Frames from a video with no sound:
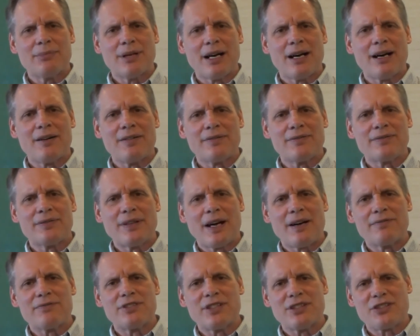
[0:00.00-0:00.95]

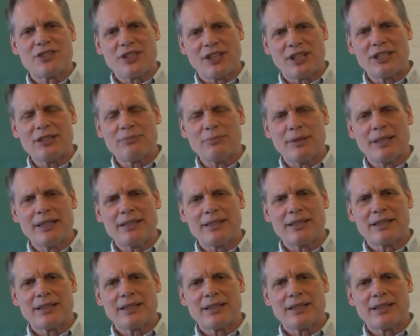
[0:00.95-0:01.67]
of discernment